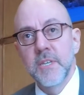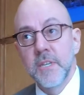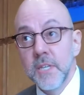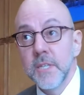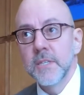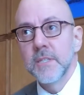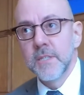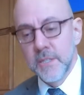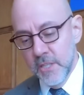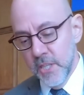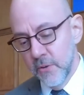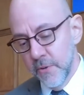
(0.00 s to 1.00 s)
is
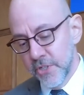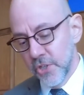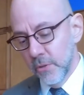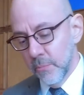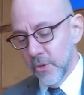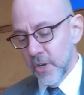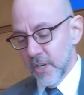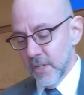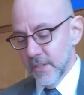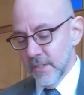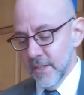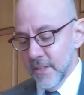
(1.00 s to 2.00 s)
in the original book,
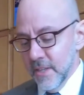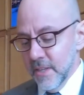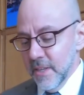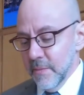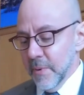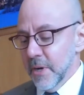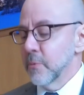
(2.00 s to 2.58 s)
but